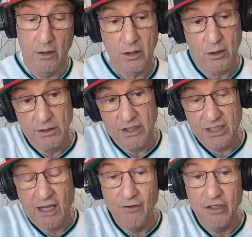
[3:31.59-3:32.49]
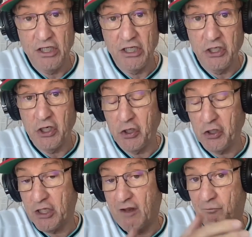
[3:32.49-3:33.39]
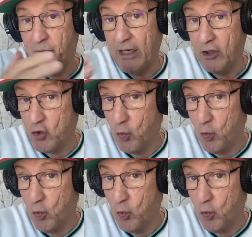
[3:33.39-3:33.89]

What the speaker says: So in 17 years, they've been